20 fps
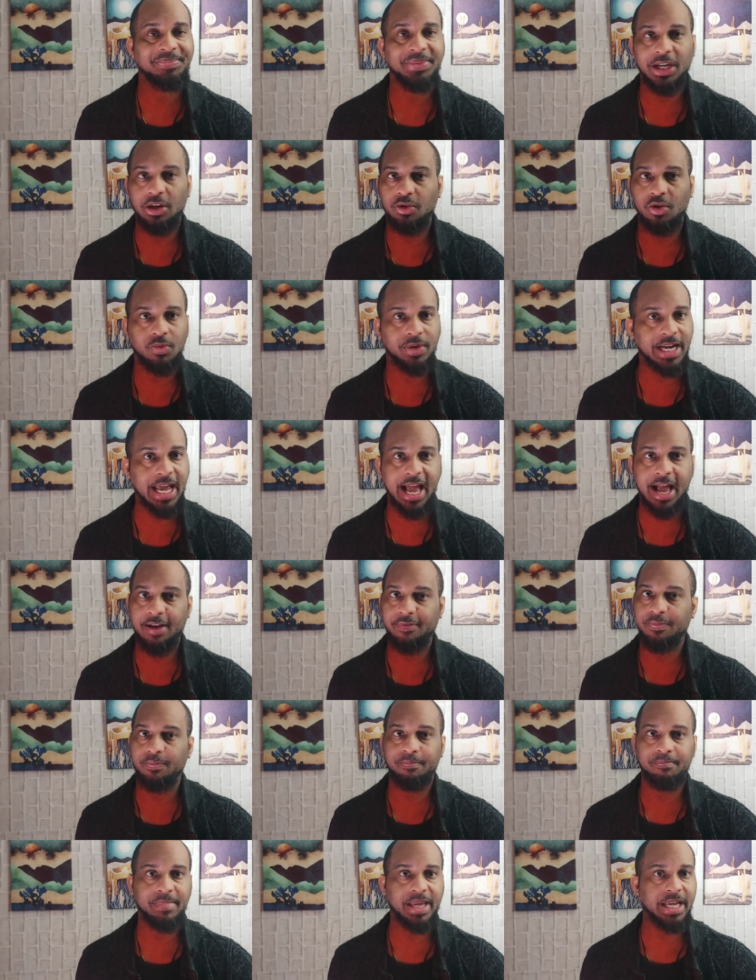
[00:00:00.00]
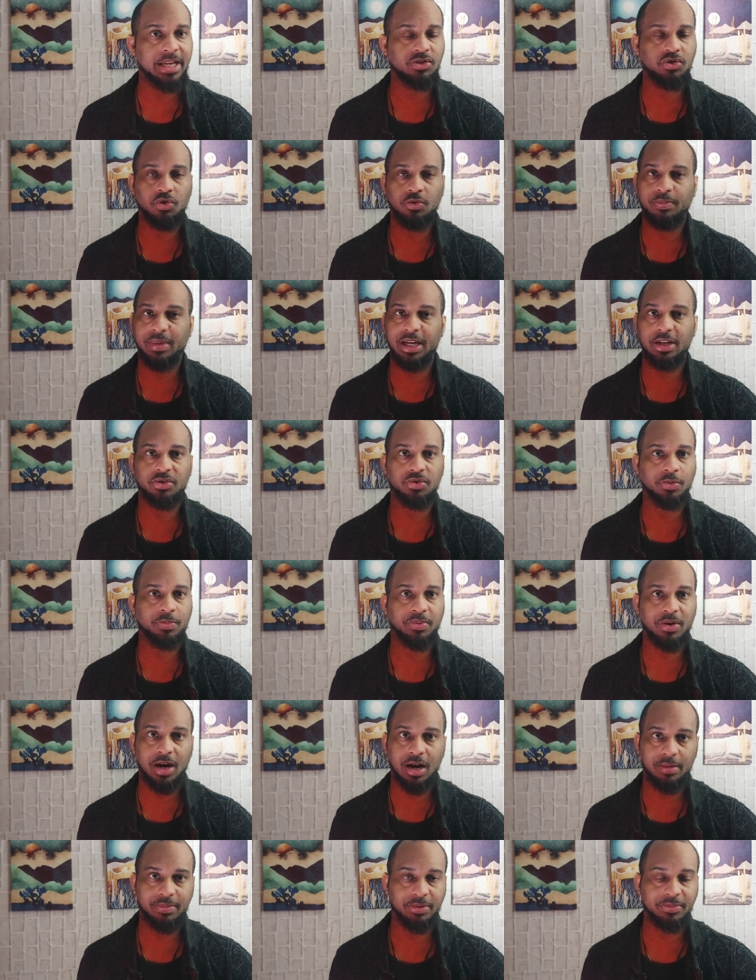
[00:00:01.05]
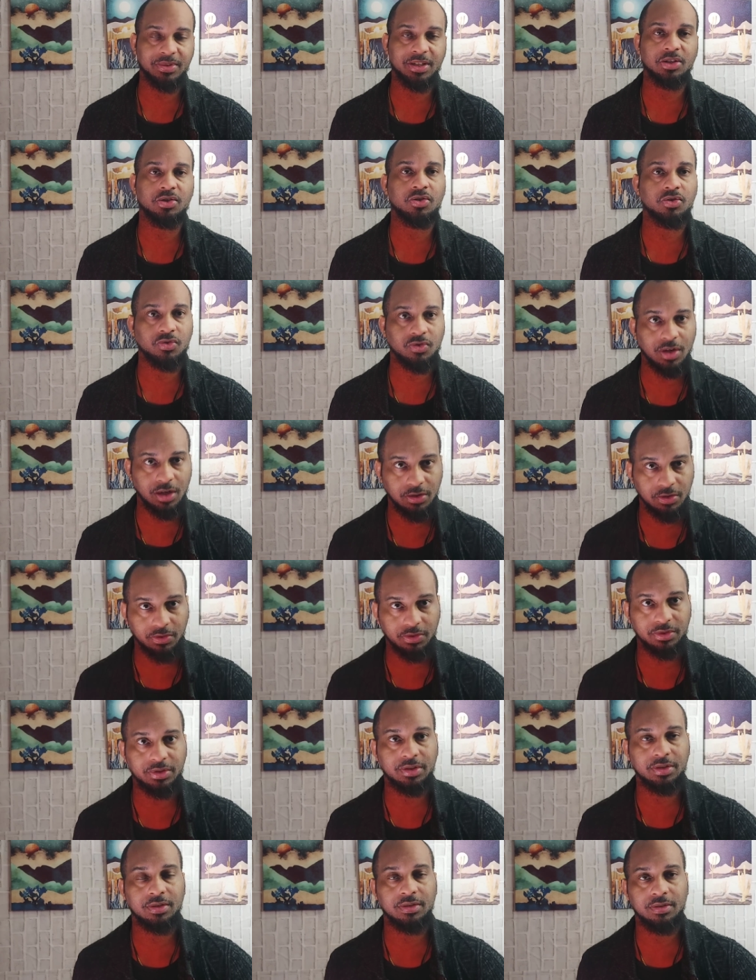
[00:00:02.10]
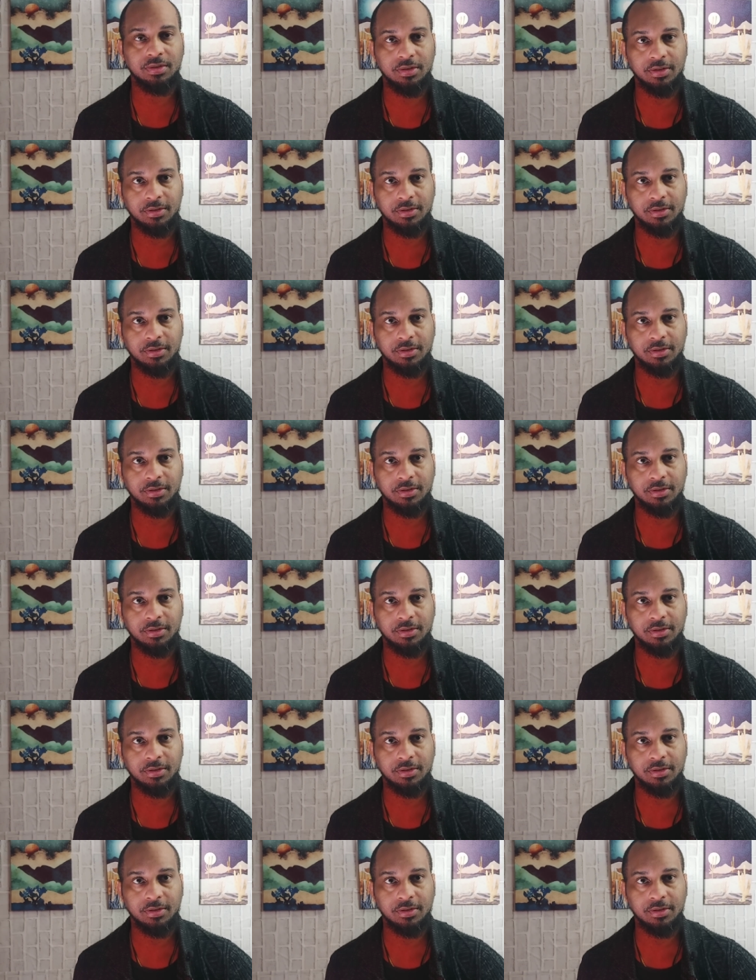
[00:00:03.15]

they're going to have major, major problems and struggles.